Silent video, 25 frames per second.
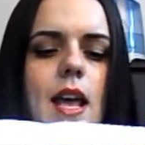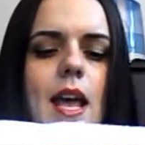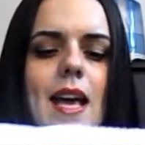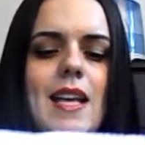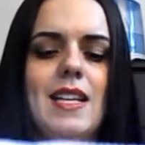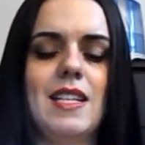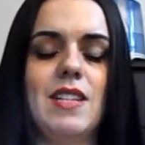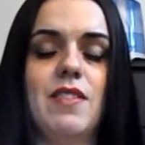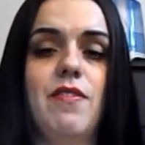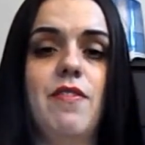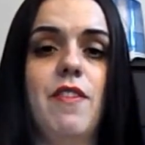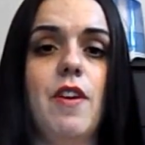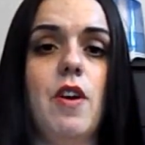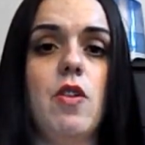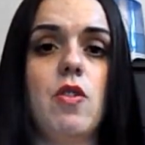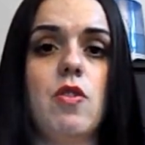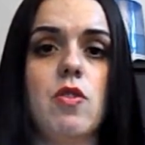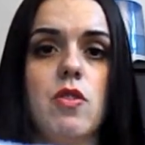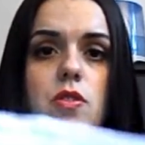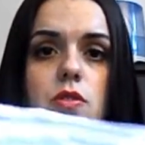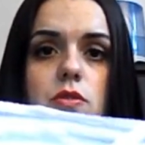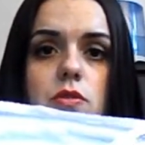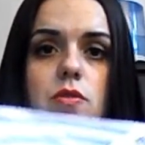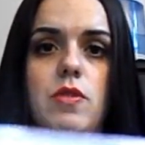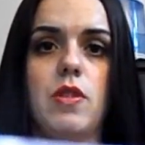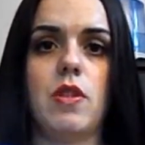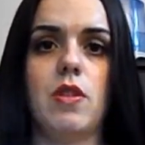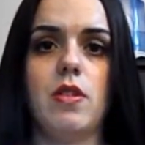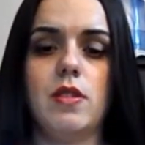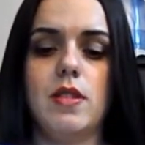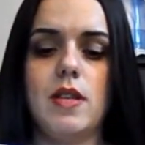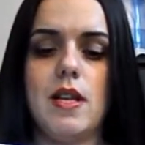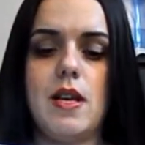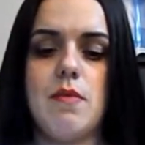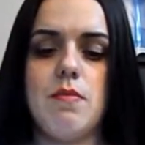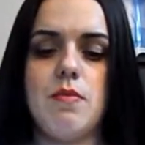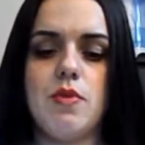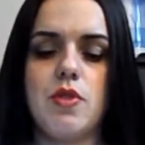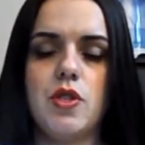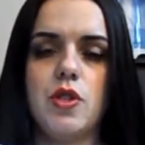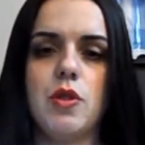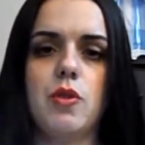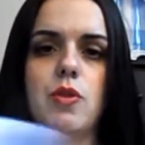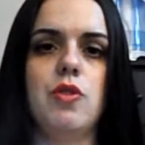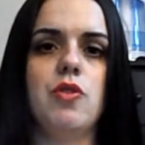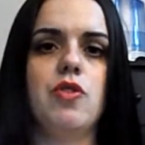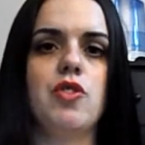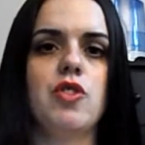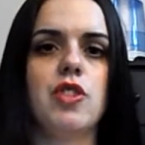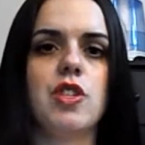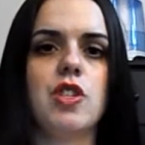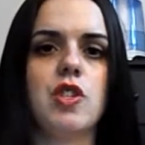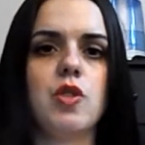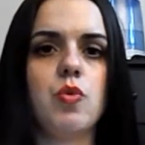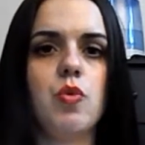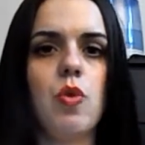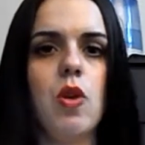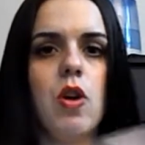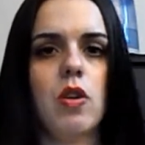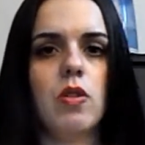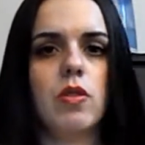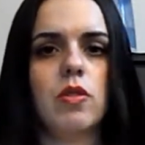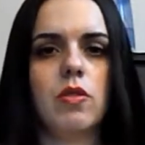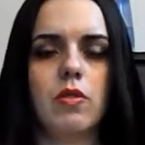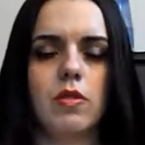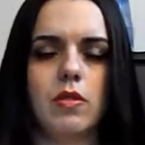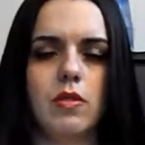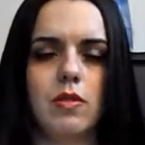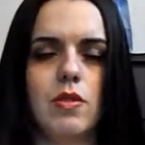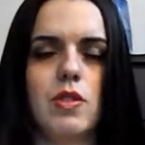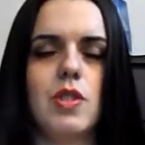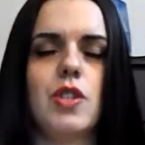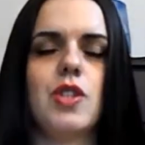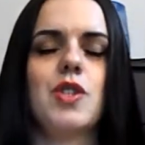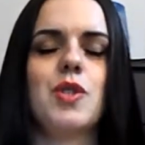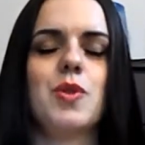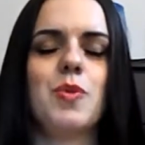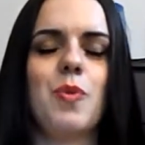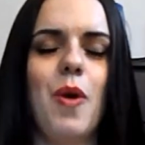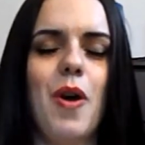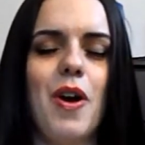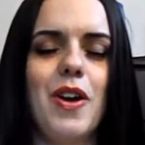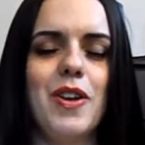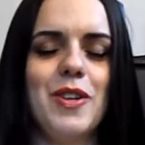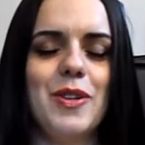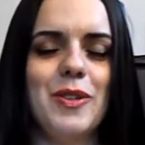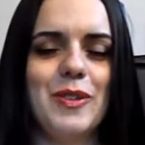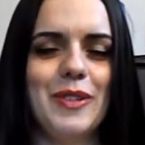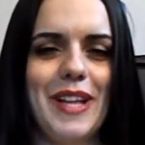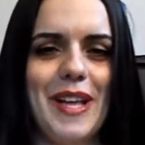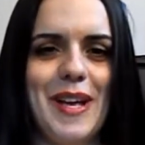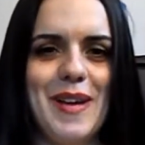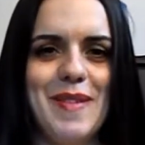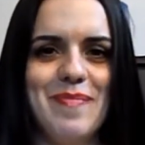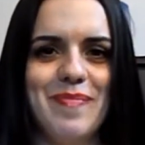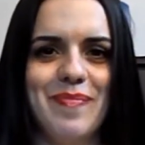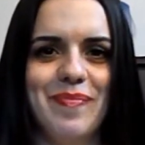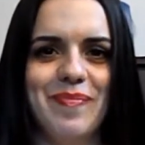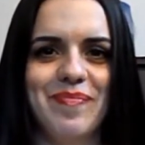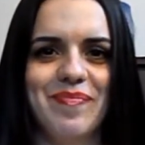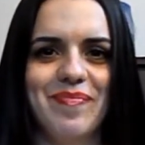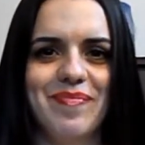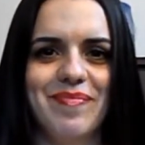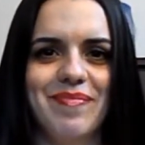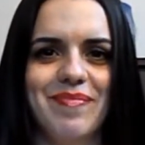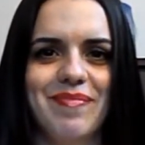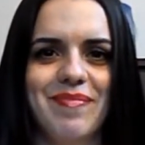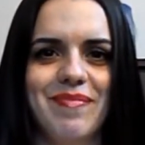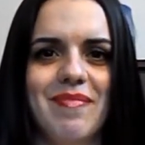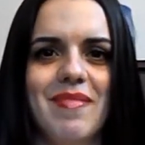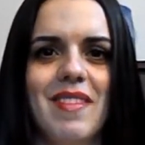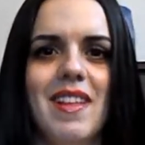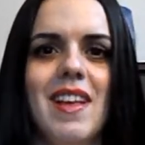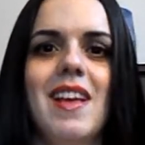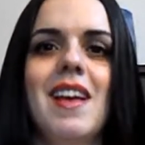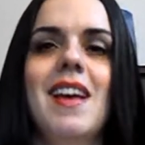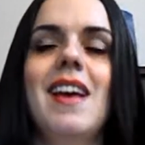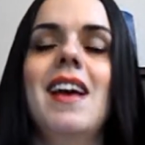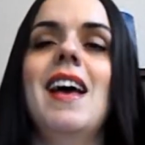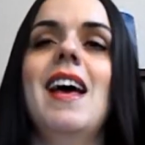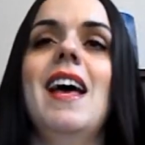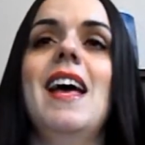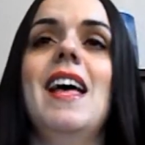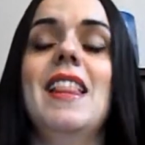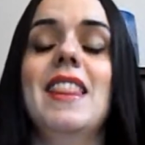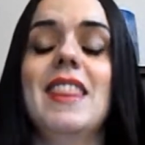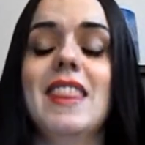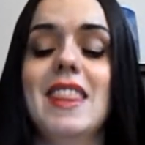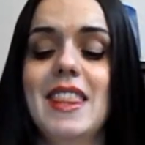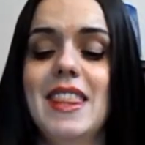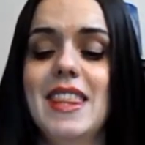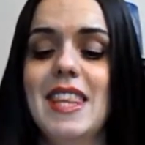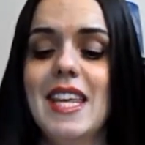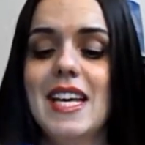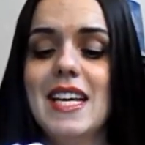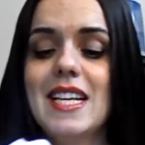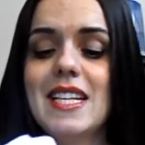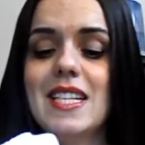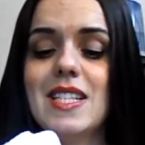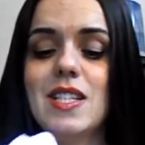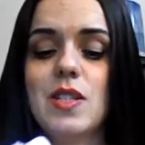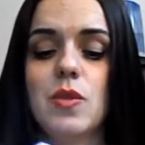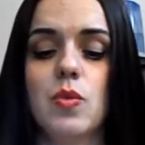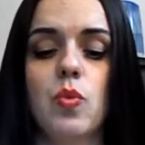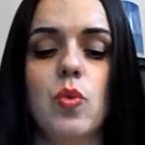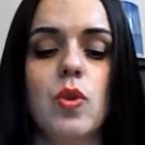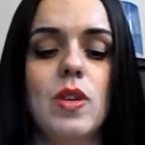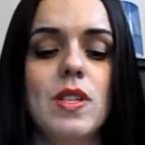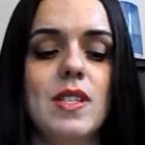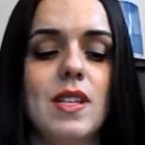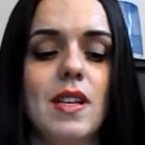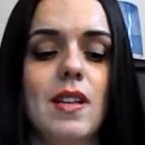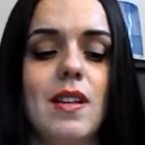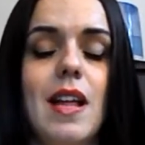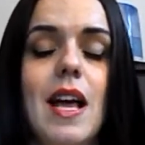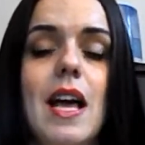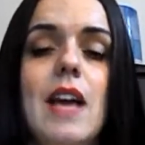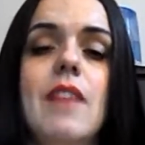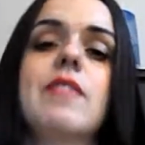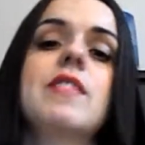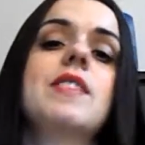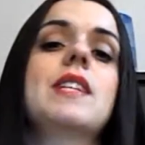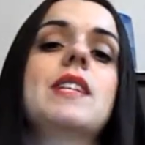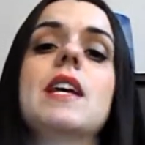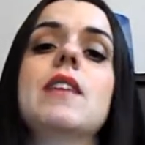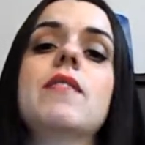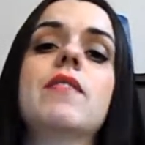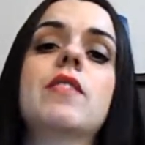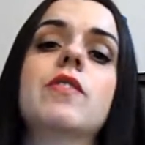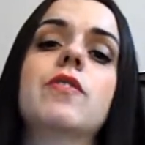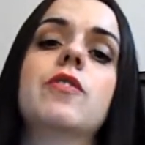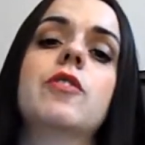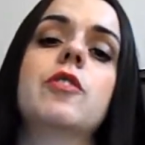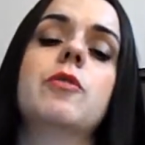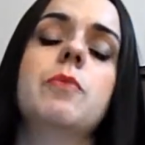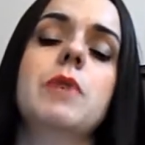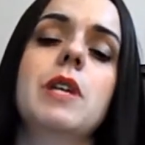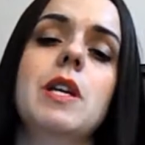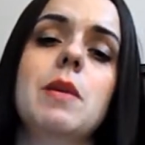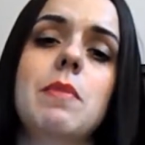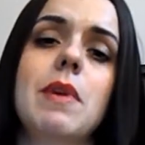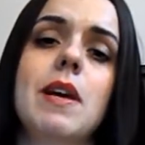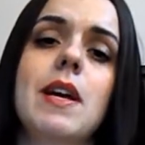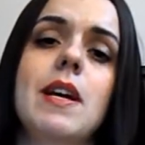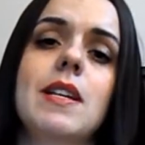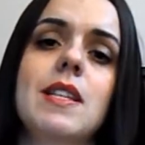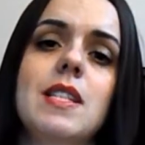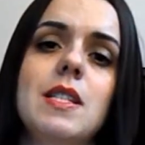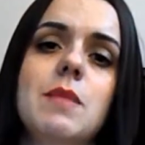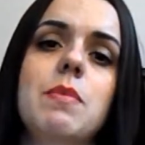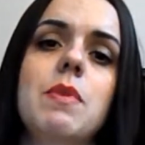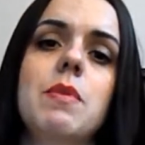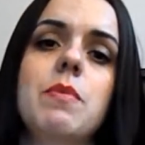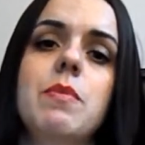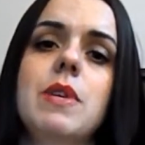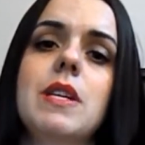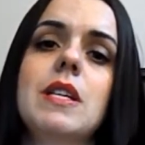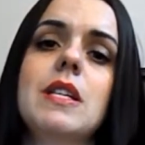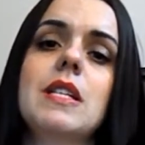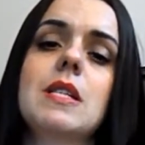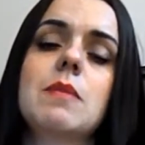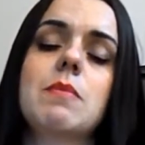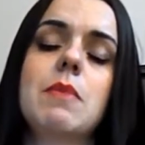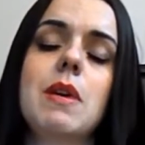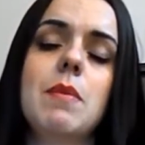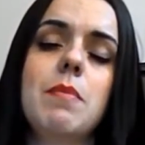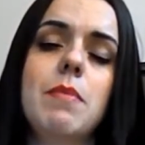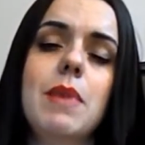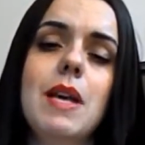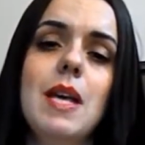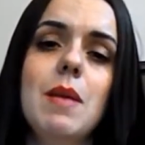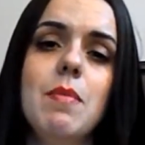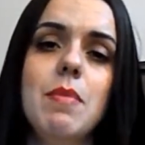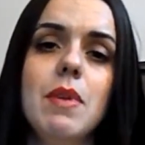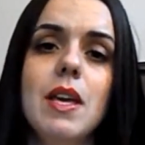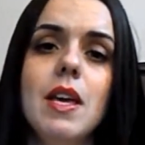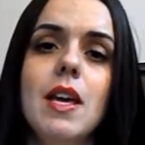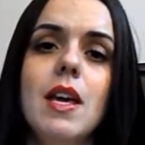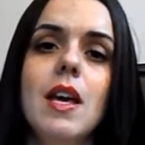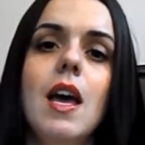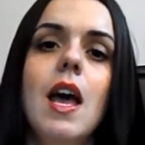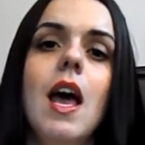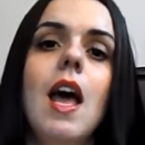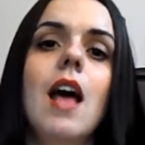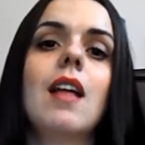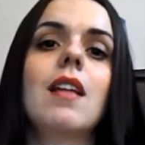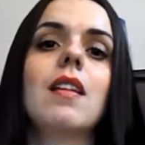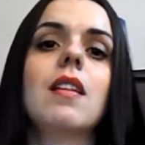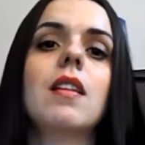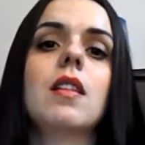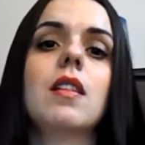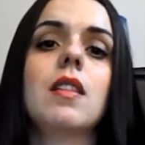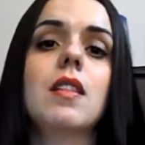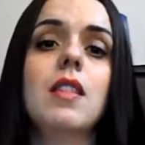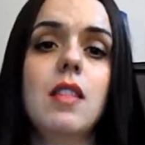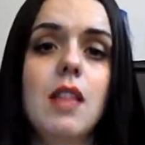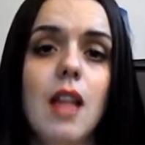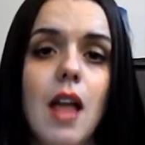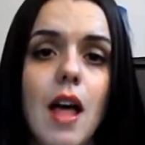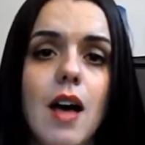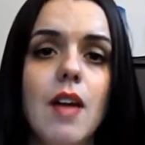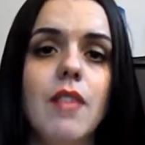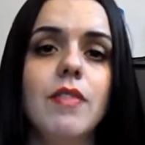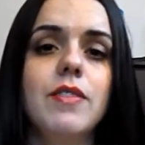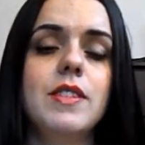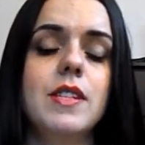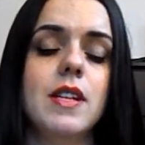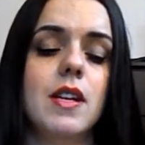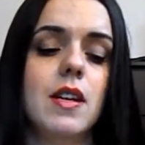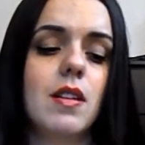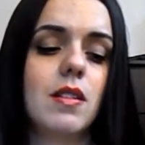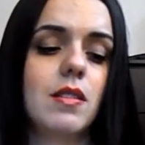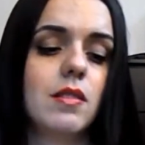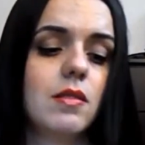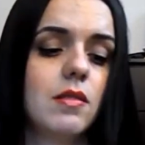has Velcro on them, so you just swaddle them. And this was a lifesaver for me and my husband because my baby loved